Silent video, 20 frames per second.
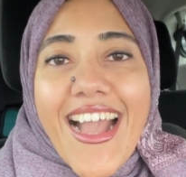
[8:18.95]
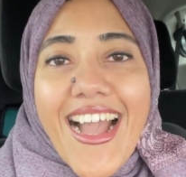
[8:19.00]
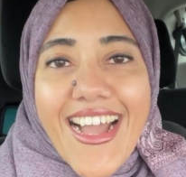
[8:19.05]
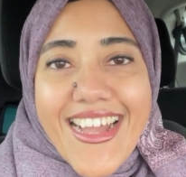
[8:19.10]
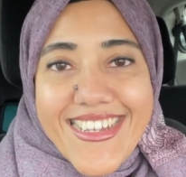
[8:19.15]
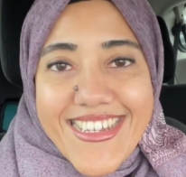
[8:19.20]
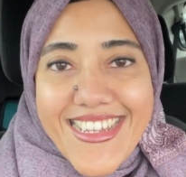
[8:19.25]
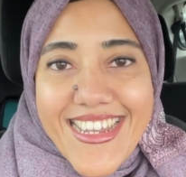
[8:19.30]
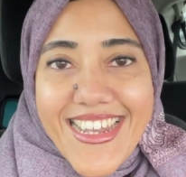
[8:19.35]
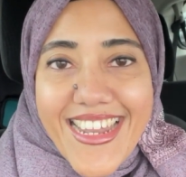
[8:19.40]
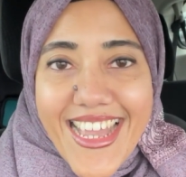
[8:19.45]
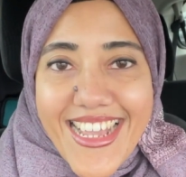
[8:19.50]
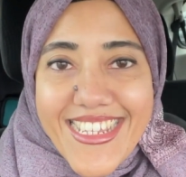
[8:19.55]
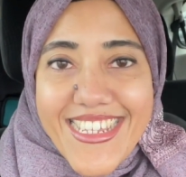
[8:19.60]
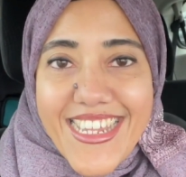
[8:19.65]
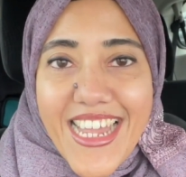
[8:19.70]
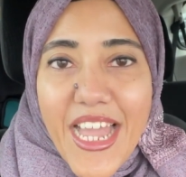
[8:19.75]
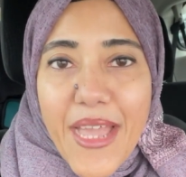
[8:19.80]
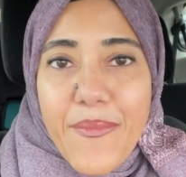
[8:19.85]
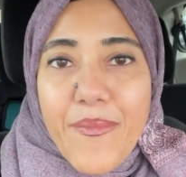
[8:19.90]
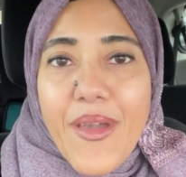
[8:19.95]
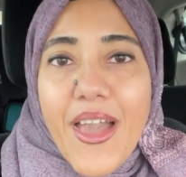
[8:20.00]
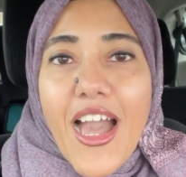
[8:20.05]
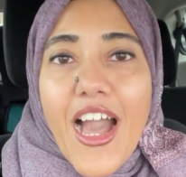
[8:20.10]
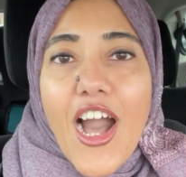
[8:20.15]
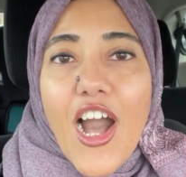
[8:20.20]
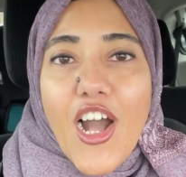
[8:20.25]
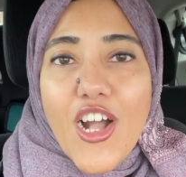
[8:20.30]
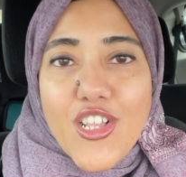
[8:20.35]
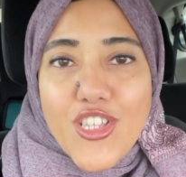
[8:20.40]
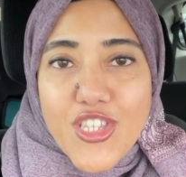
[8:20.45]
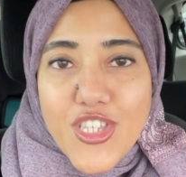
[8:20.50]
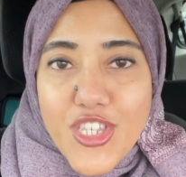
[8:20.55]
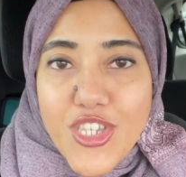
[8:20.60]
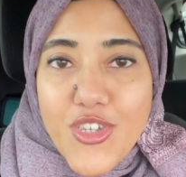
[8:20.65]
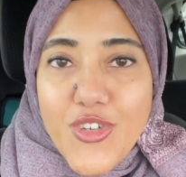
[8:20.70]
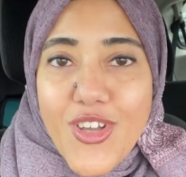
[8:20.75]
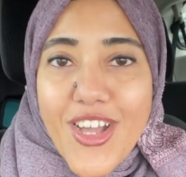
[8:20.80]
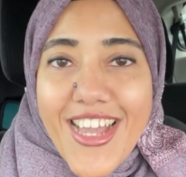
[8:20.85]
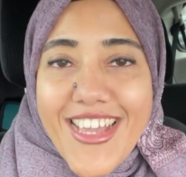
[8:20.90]
Until next time, I'll
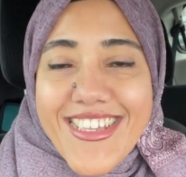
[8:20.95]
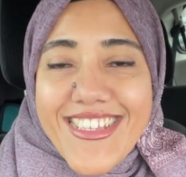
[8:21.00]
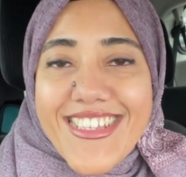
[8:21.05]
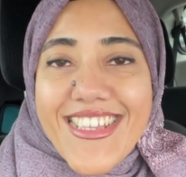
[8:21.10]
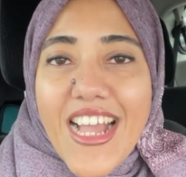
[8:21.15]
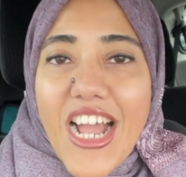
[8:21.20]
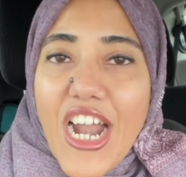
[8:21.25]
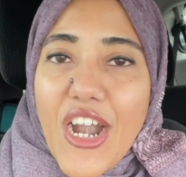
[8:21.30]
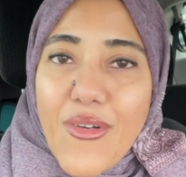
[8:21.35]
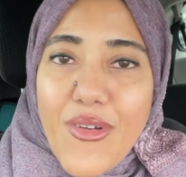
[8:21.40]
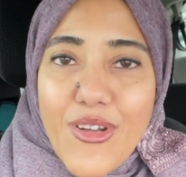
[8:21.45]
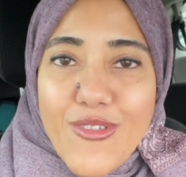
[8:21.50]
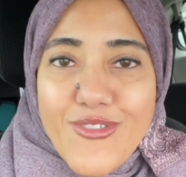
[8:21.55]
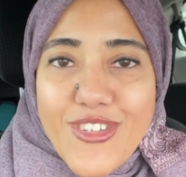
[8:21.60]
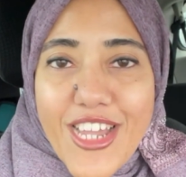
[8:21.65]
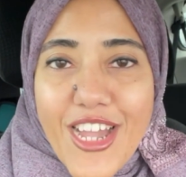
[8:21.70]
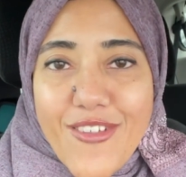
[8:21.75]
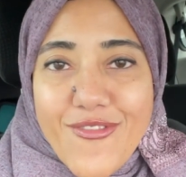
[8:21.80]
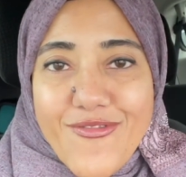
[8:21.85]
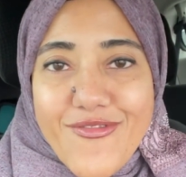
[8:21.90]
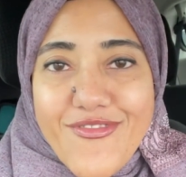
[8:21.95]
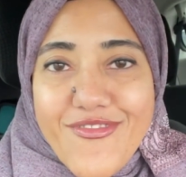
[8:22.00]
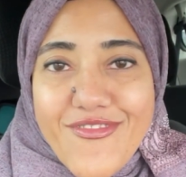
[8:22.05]
see you guys around town.